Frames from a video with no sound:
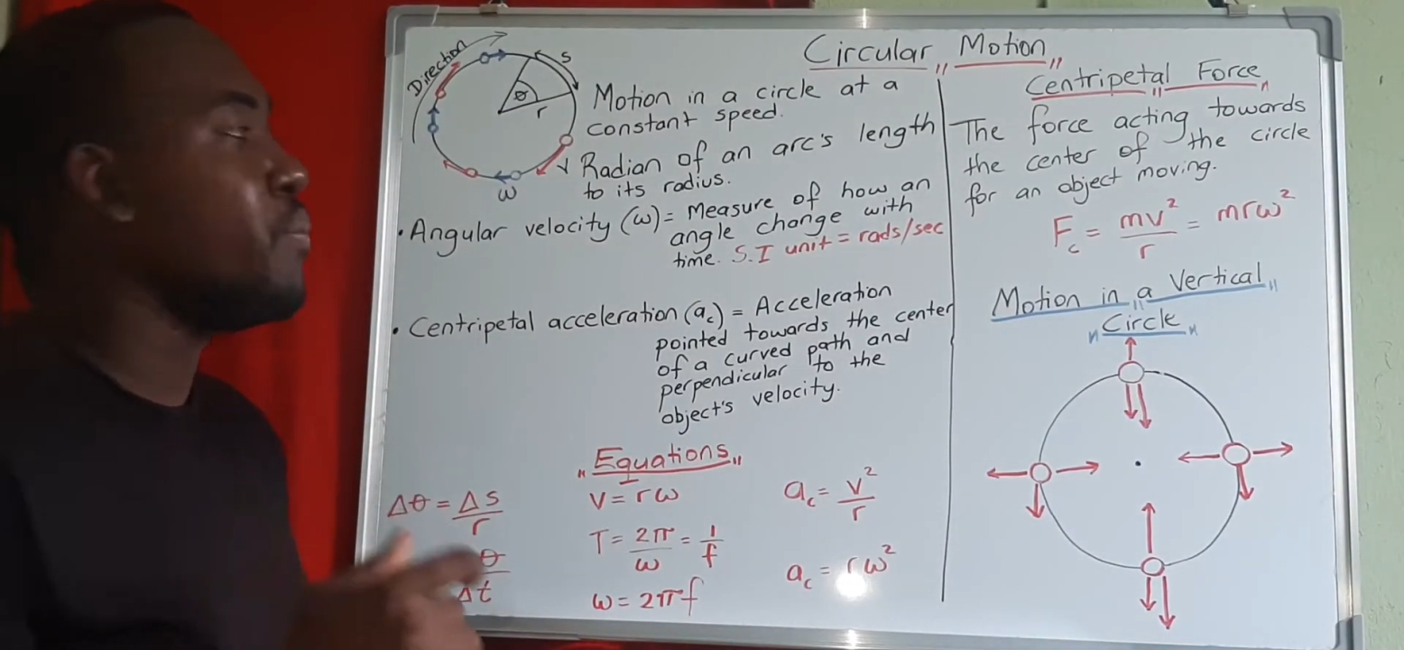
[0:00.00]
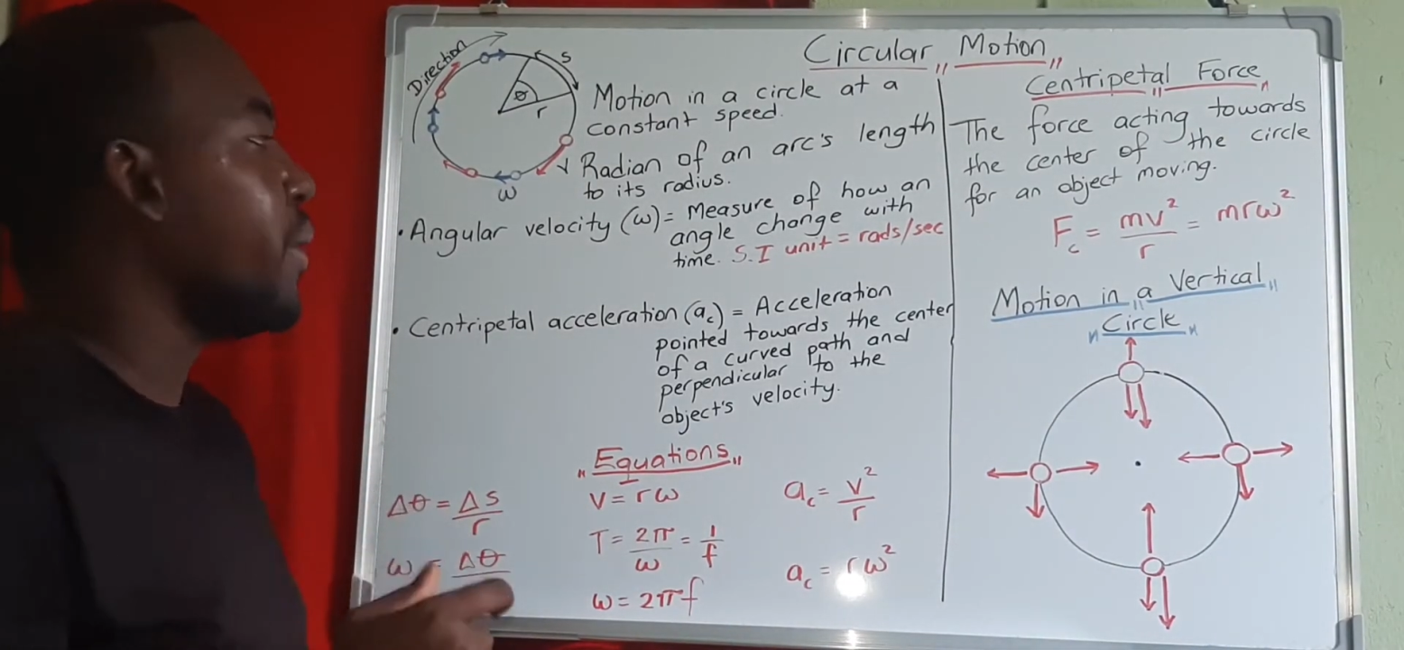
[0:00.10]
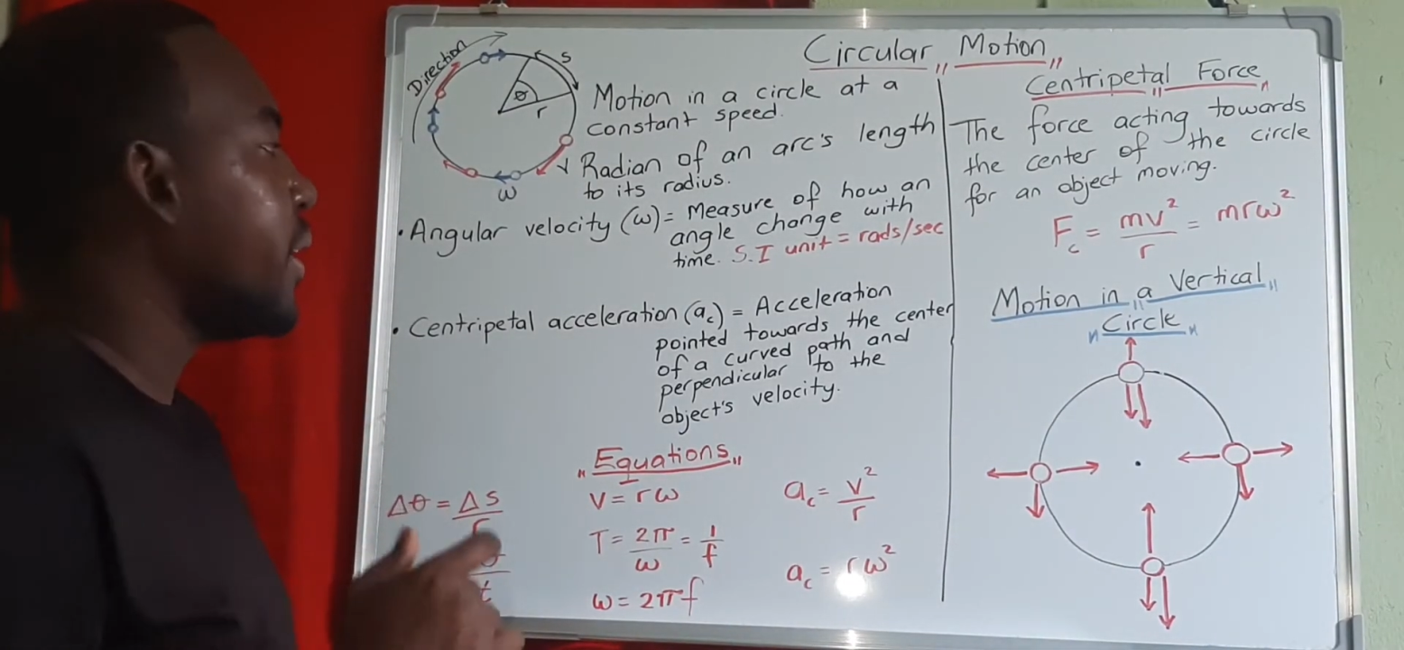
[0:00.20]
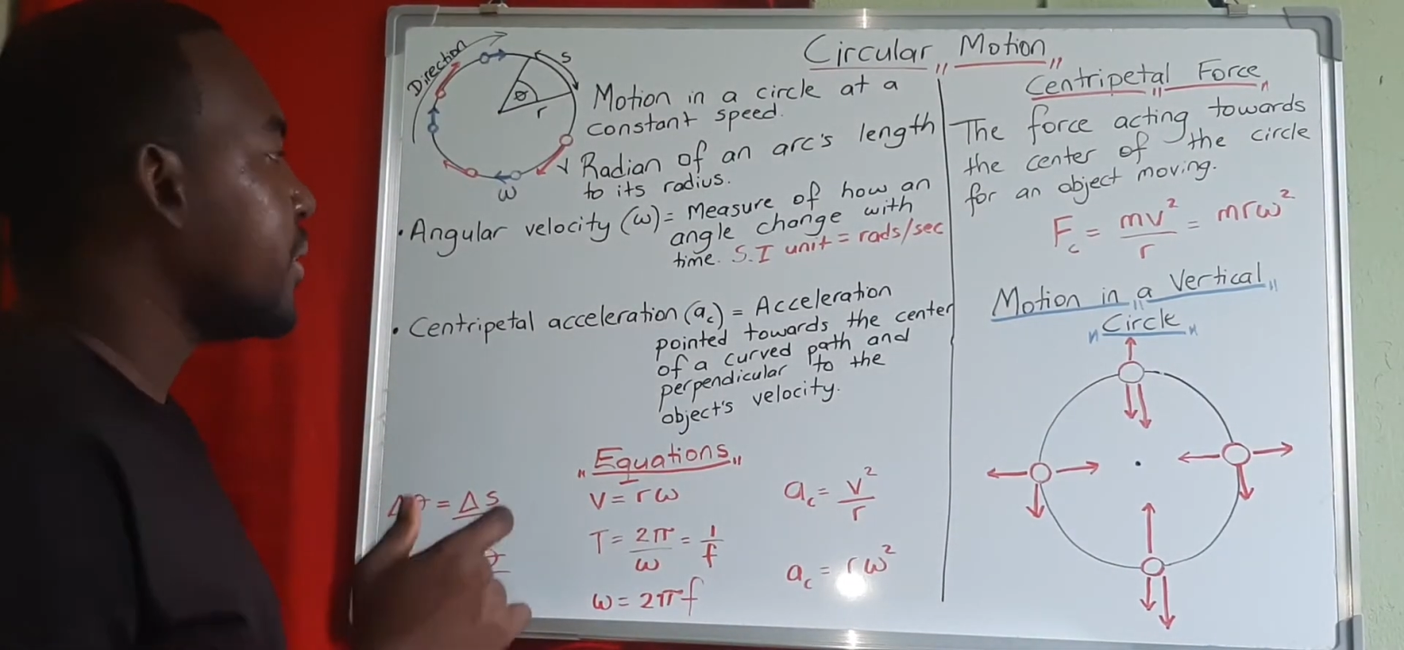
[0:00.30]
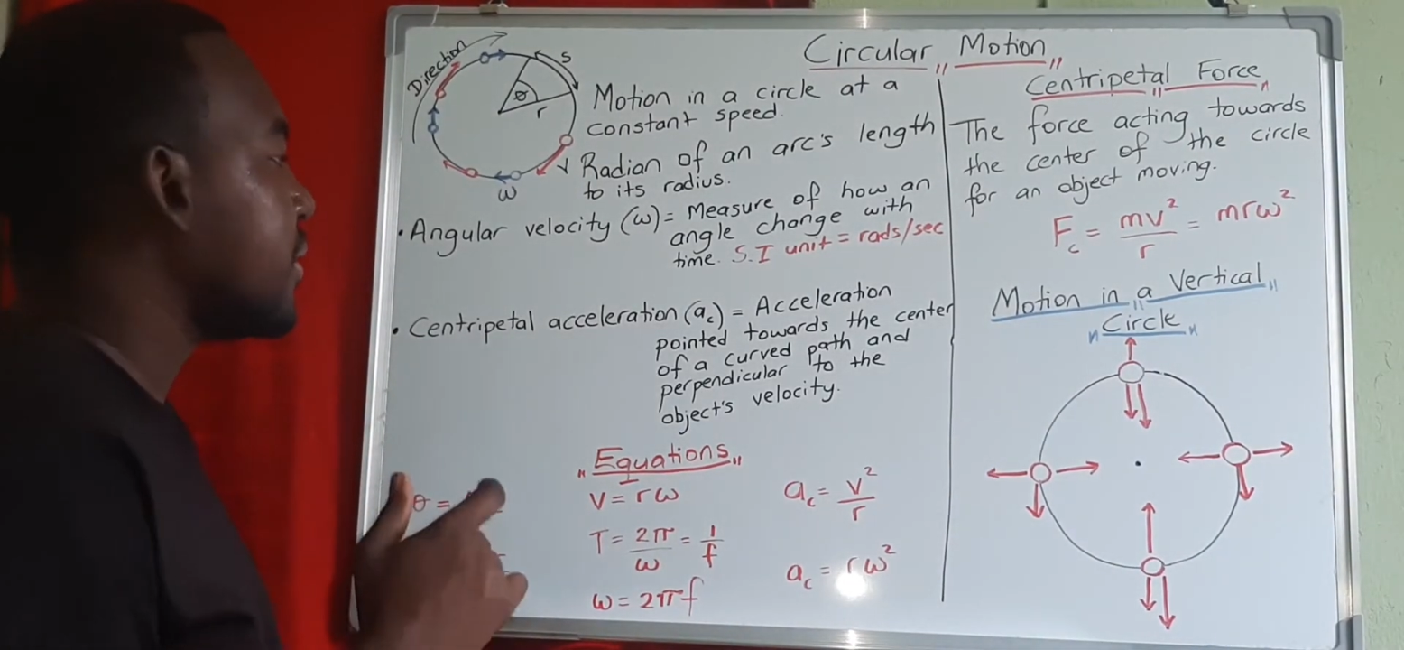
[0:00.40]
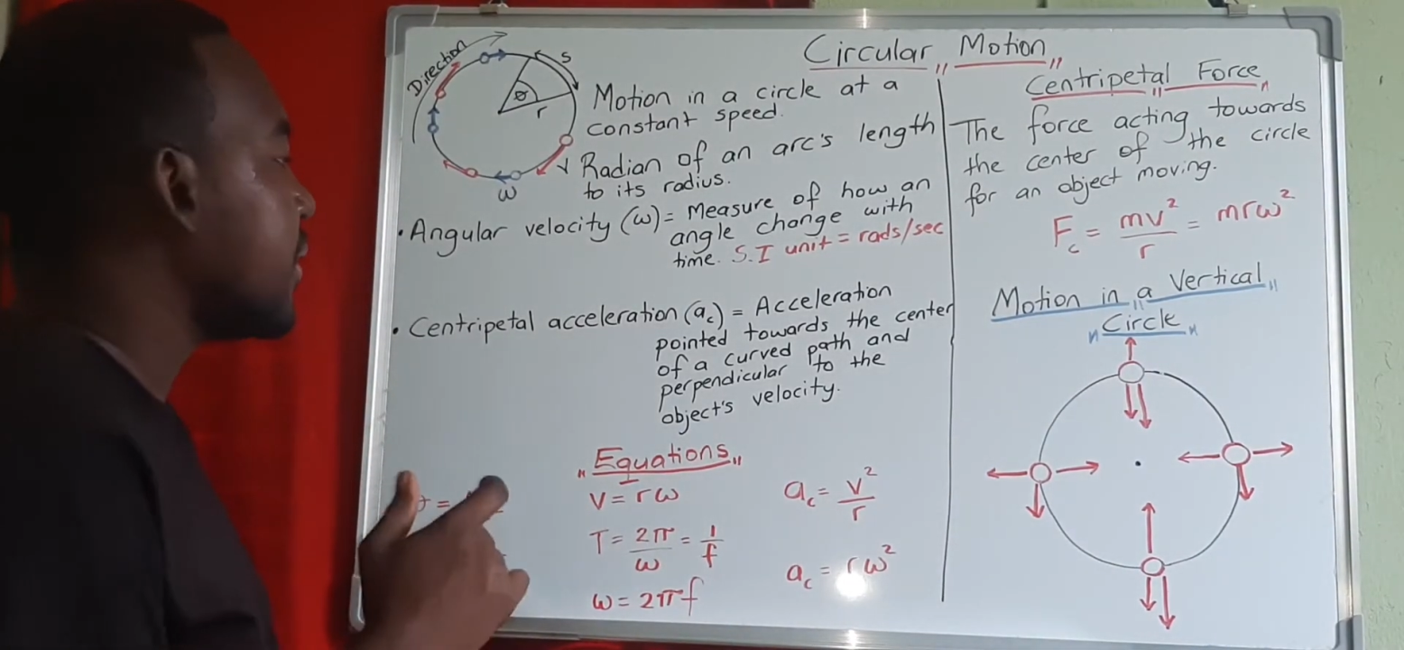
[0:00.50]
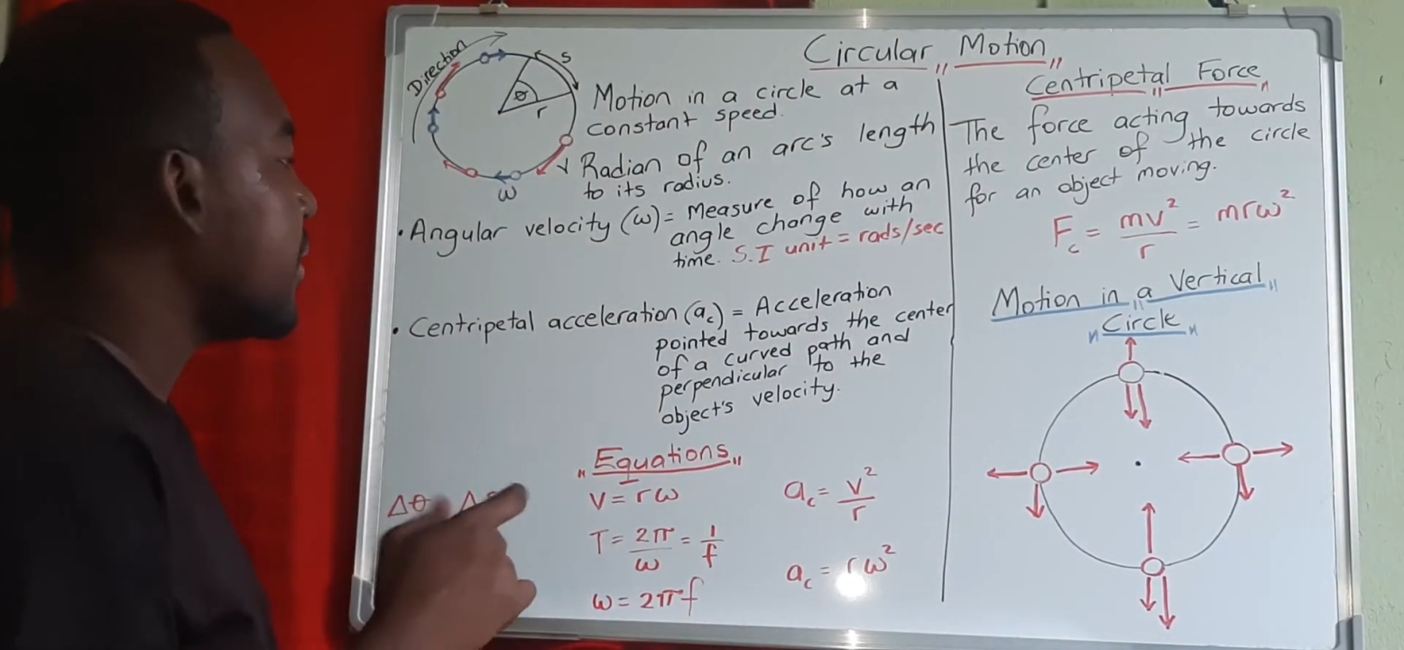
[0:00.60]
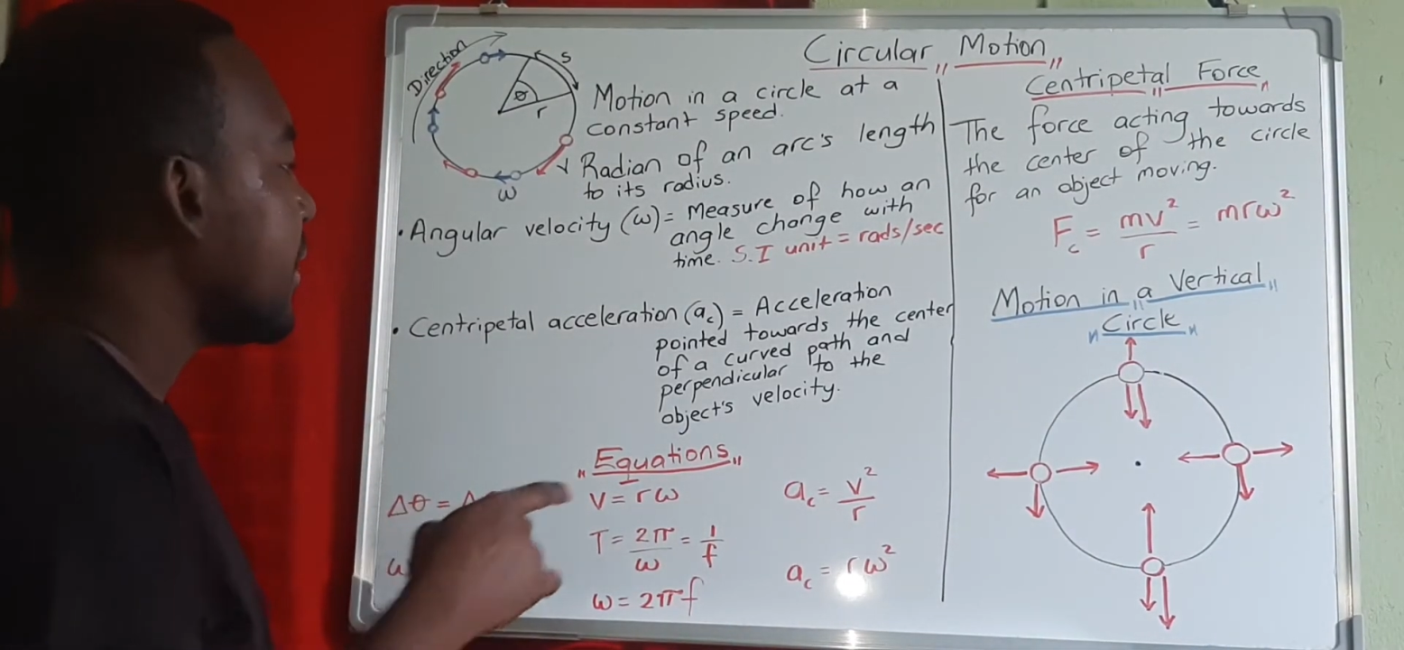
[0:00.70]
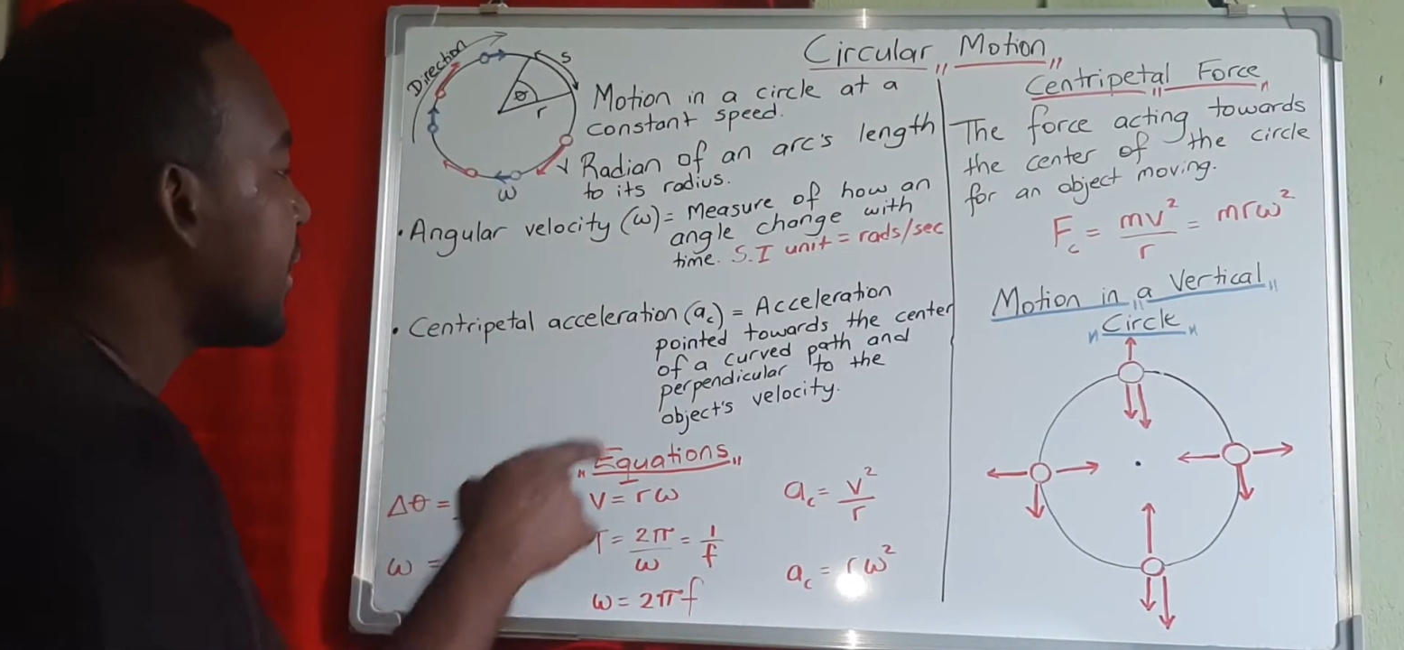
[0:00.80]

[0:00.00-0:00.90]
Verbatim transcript: makes it